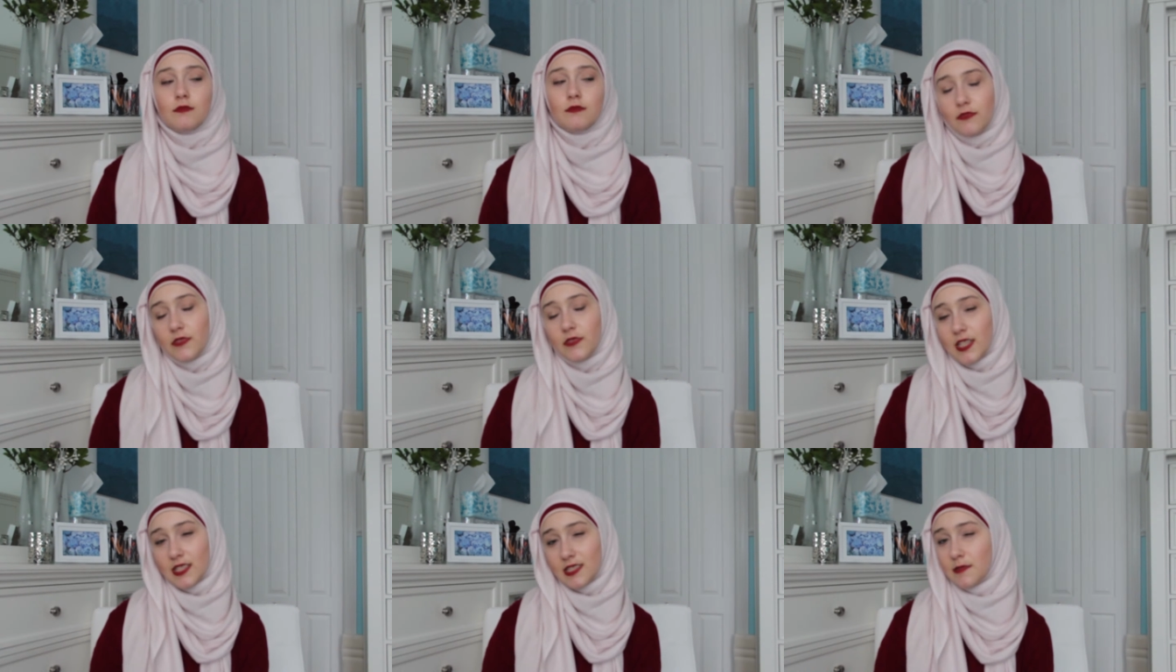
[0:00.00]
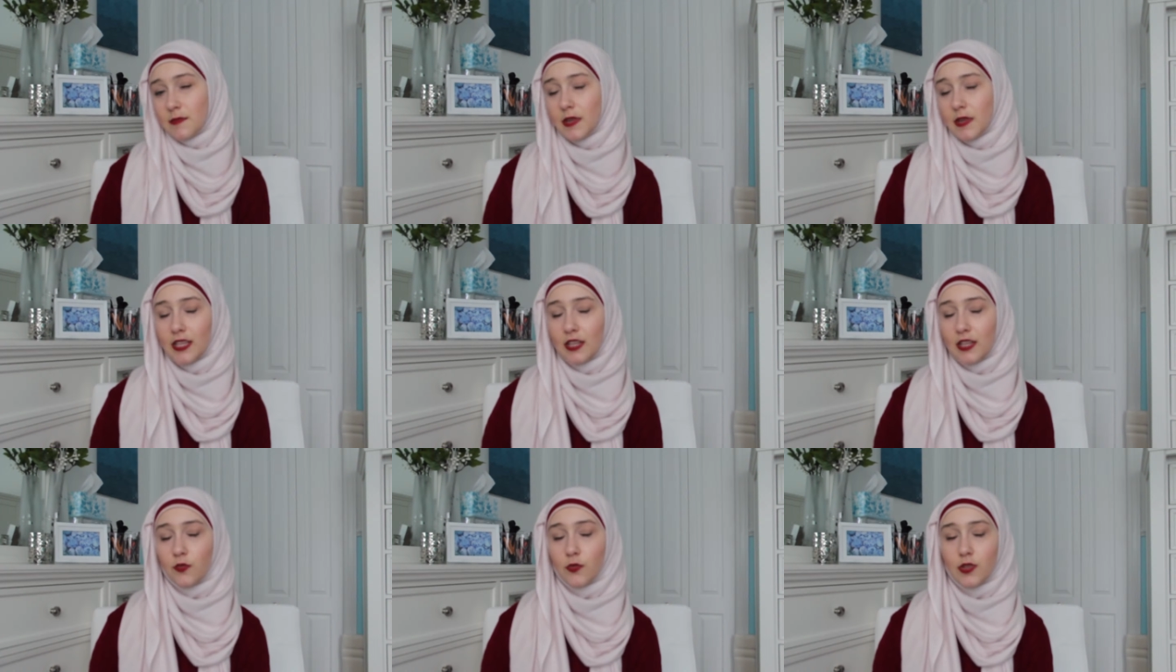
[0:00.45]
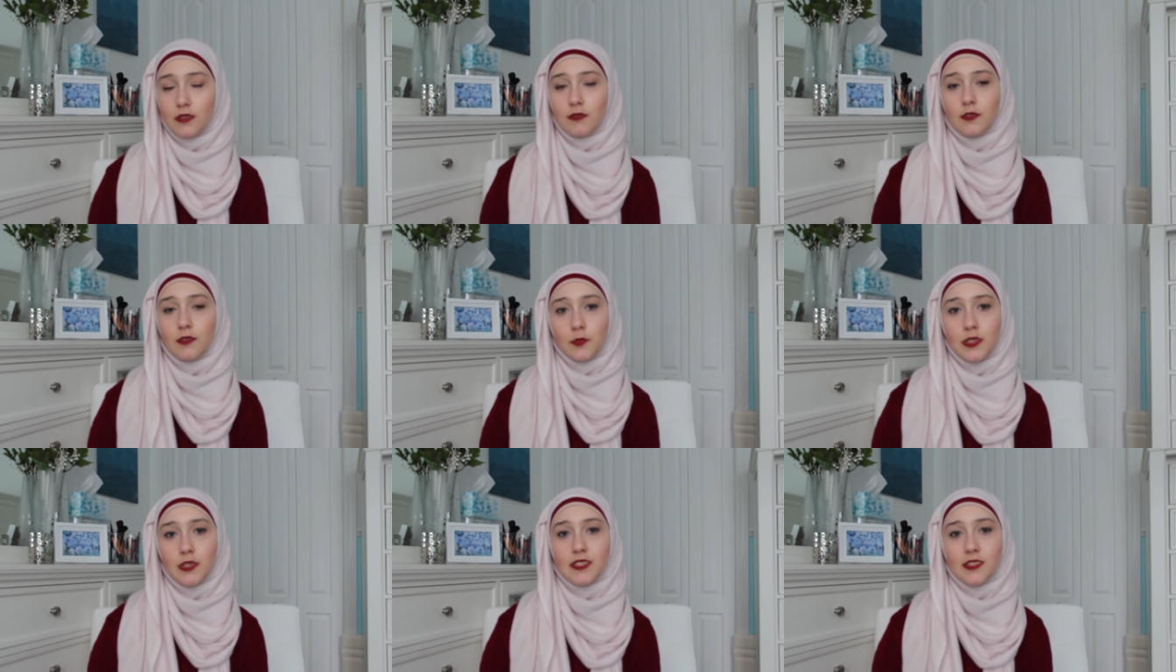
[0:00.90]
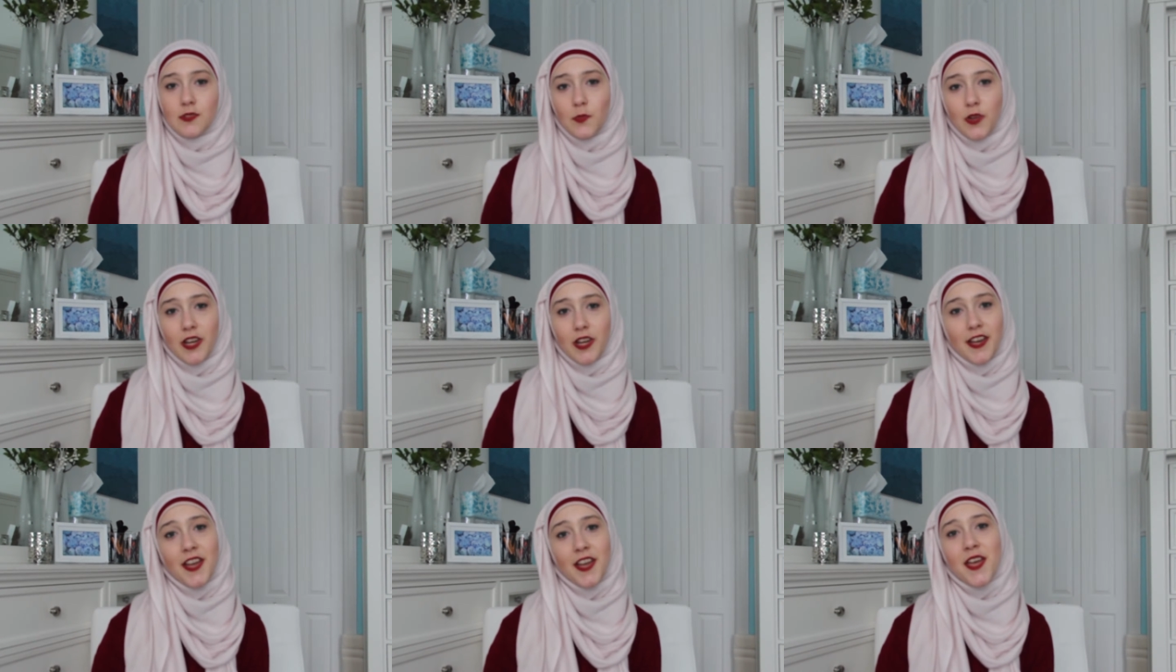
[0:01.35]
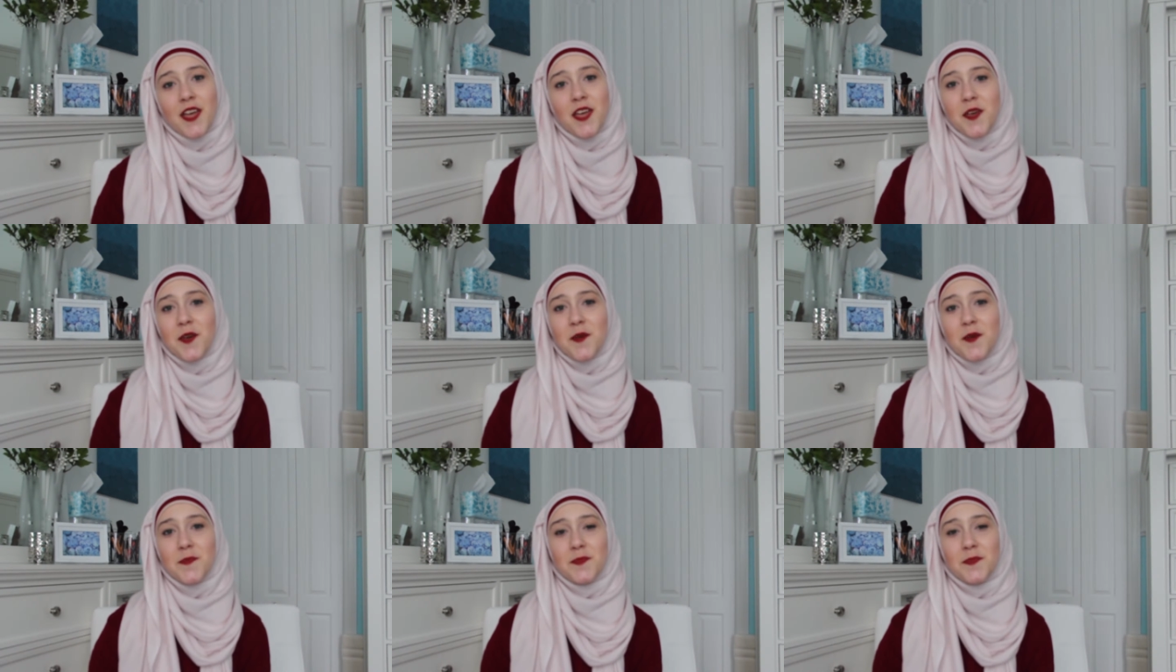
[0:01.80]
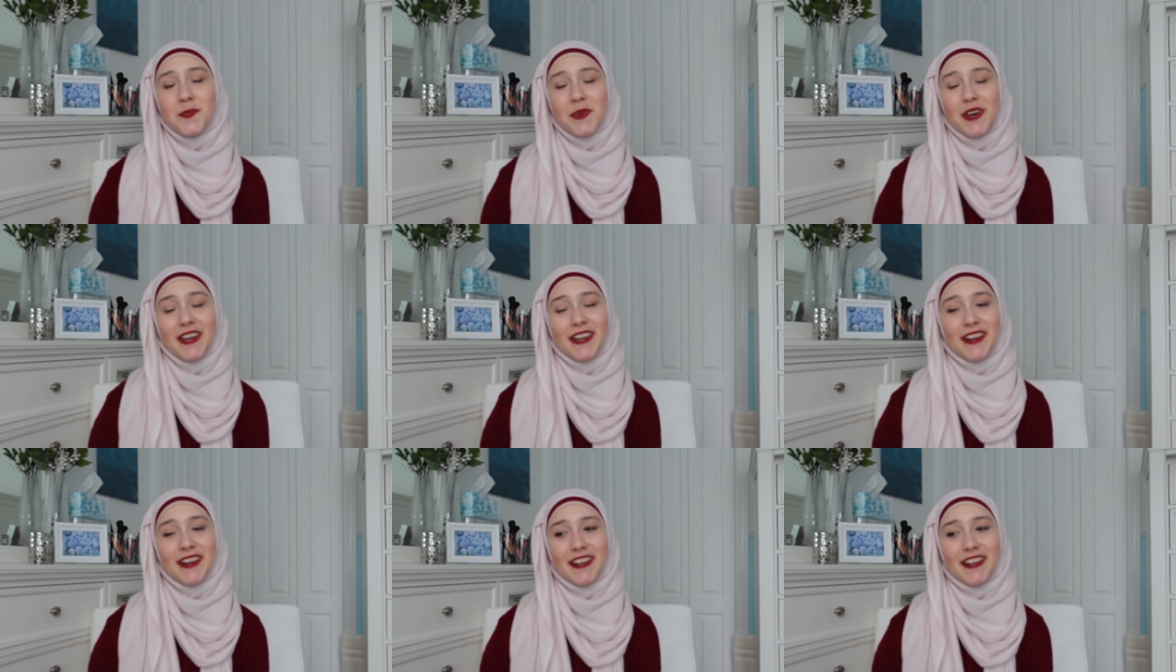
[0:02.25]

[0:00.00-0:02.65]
that's mainly the reason why. But